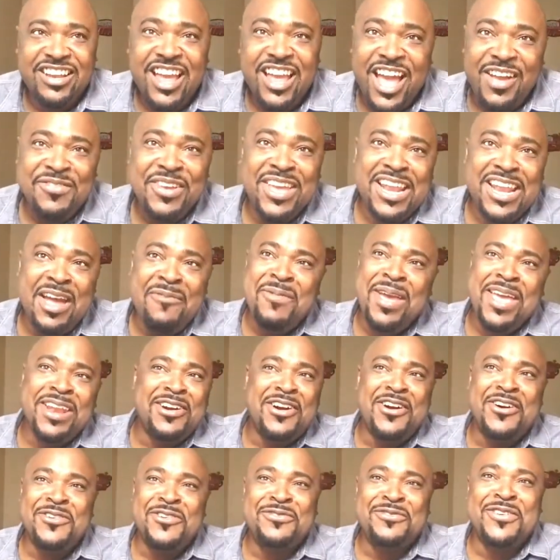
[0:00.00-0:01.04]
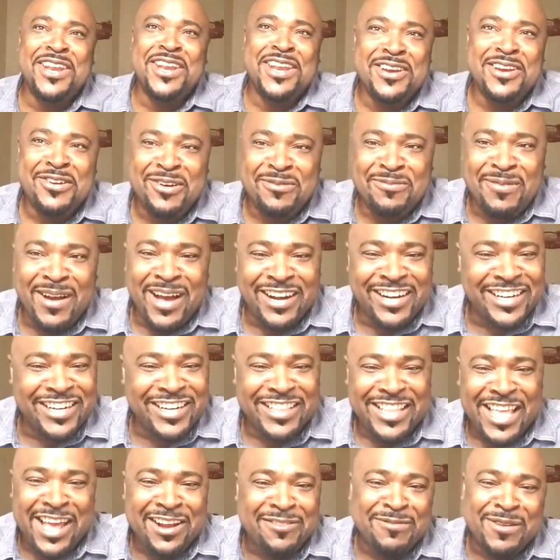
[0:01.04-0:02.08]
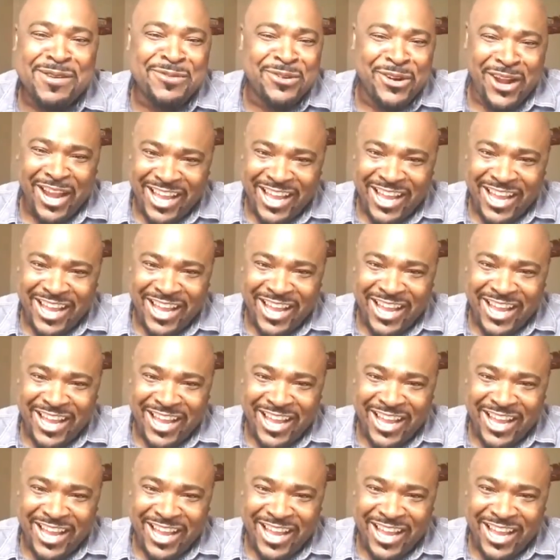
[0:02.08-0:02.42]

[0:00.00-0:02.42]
I mean, I made a whole video about it. A lot of people